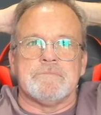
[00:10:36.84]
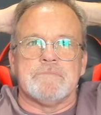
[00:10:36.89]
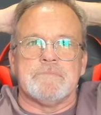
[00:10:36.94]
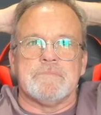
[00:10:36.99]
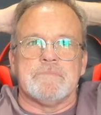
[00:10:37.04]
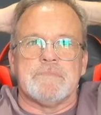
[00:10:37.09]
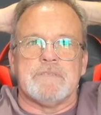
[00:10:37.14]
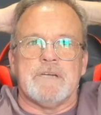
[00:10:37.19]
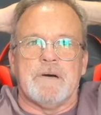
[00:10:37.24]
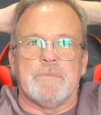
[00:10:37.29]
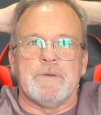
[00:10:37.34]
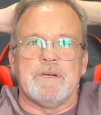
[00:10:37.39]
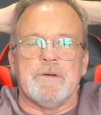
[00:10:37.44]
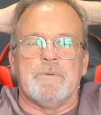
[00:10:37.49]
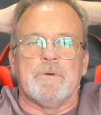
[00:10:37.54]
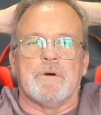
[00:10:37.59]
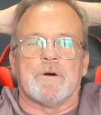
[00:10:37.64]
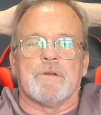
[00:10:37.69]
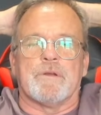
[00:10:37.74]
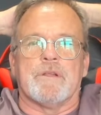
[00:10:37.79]
then we
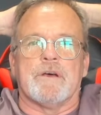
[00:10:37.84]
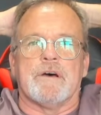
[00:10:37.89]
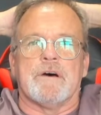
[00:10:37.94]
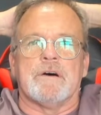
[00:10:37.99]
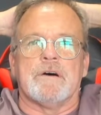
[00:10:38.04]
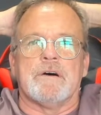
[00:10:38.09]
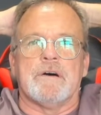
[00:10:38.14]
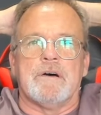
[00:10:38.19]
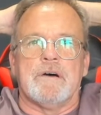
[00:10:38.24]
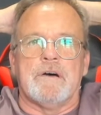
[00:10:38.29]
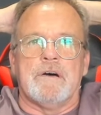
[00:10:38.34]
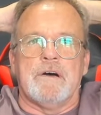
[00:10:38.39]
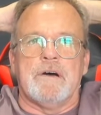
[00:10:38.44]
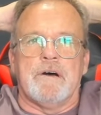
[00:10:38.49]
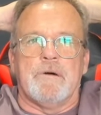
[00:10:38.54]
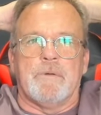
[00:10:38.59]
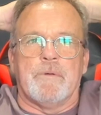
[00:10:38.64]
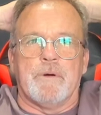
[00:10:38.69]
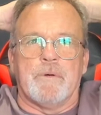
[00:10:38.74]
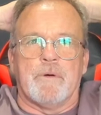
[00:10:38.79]
were there
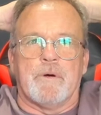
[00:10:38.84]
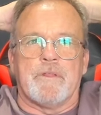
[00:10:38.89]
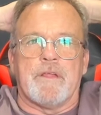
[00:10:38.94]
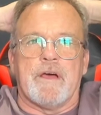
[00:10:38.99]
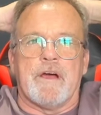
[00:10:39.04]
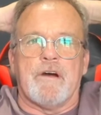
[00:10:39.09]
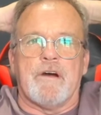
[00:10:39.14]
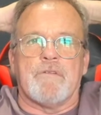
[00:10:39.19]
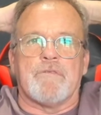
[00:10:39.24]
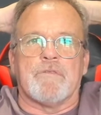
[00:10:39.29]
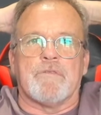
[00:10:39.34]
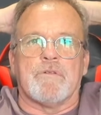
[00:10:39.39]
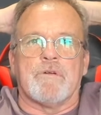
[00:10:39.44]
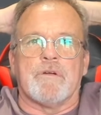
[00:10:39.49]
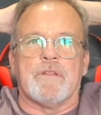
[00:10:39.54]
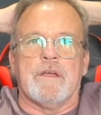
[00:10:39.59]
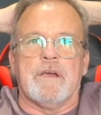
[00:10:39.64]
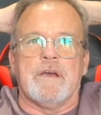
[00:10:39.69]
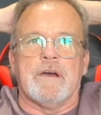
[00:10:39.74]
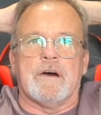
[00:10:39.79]
for
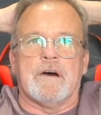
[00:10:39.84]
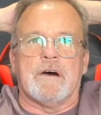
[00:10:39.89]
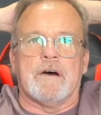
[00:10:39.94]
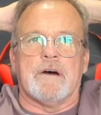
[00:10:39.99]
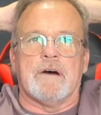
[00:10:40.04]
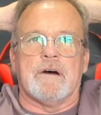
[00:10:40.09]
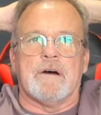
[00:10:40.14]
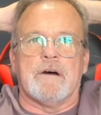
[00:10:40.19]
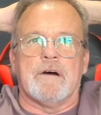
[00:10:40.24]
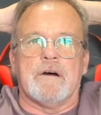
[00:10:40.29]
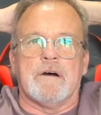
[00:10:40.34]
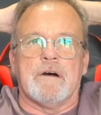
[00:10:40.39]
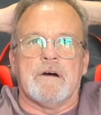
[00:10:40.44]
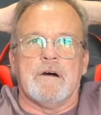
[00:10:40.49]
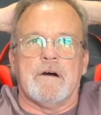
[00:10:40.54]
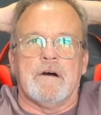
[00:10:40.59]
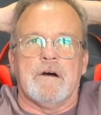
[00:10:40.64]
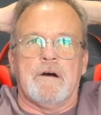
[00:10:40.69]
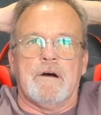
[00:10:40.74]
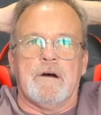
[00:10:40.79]
the
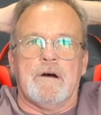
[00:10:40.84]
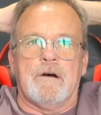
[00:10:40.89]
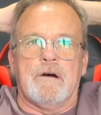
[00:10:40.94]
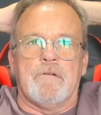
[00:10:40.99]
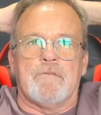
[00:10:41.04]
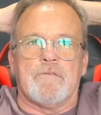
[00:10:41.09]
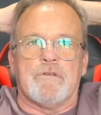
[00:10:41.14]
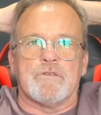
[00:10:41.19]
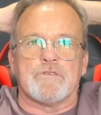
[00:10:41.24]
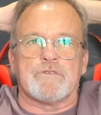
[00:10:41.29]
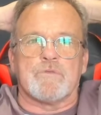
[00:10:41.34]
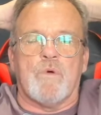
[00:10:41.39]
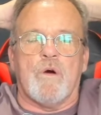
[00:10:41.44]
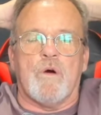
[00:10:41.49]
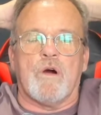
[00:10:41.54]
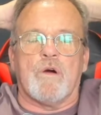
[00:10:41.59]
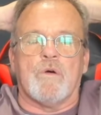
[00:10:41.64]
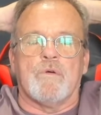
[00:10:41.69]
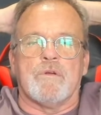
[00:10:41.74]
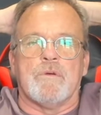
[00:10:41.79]
first
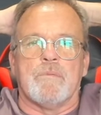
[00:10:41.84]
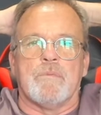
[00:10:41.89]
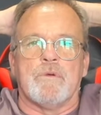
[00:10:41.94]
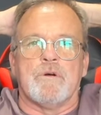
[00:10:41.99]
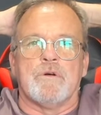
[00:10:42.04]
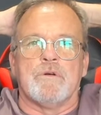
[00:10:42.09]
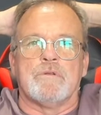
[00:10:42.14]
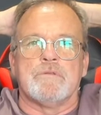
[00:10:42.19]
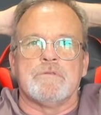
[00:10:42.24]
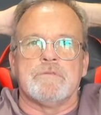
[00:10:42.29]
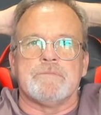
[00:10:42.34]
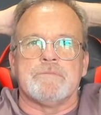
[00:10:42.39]
walk on the moon.